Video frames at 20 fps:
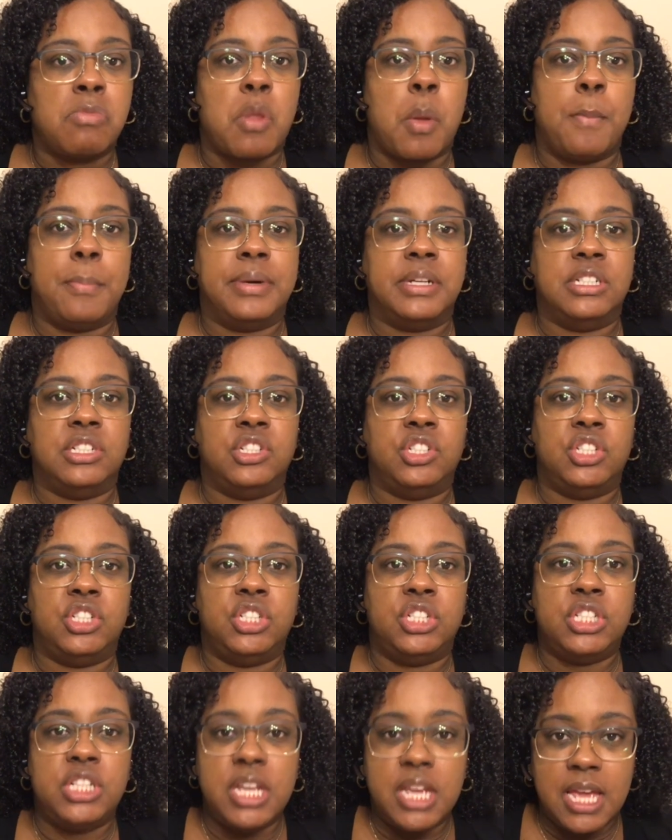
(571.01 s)
but
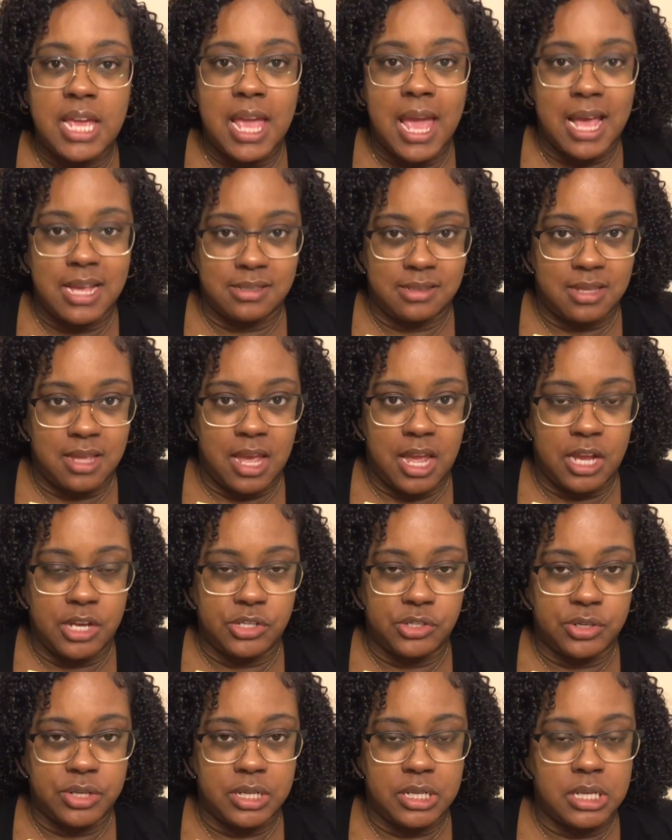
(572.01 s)
she has the
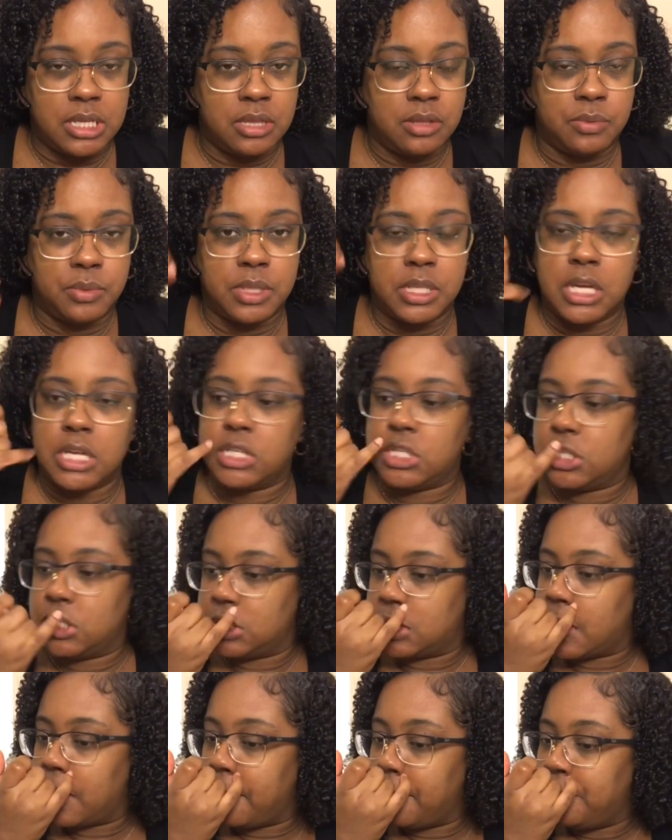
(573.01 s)
hatred in the
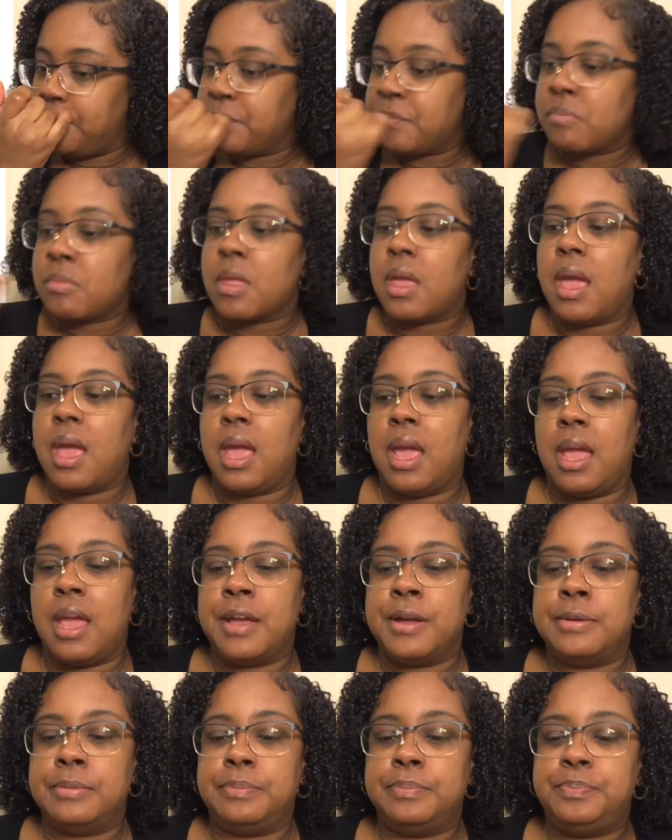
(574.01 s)
relationship.
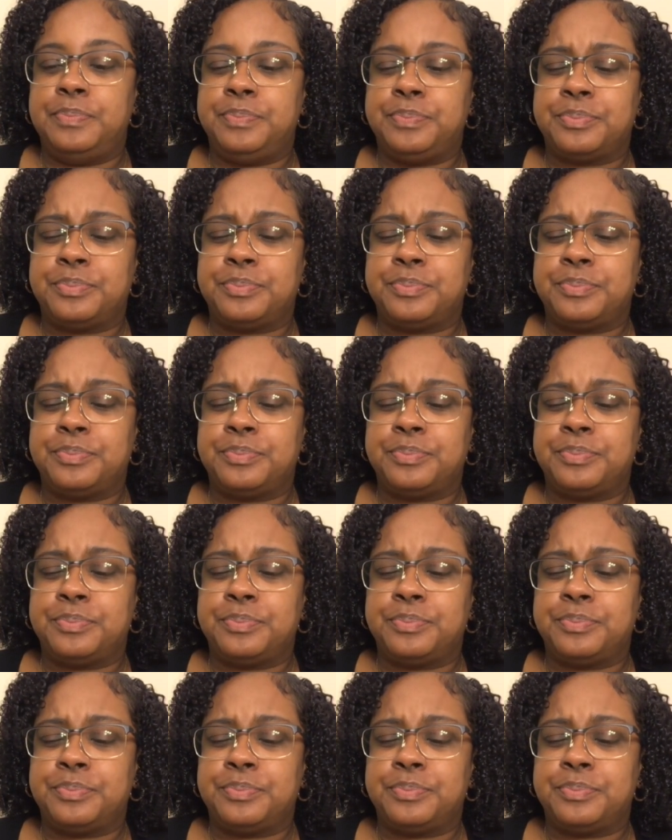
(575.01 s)
And